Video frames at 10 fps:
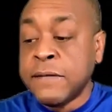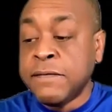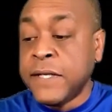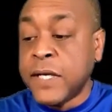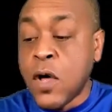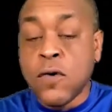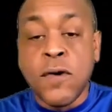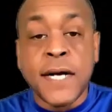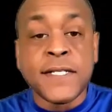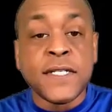fentanyl
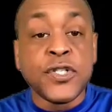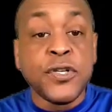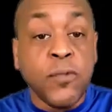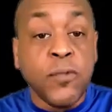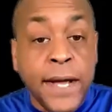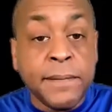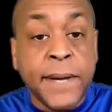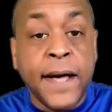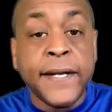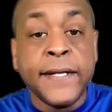crisis. You write
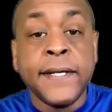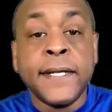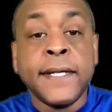about it.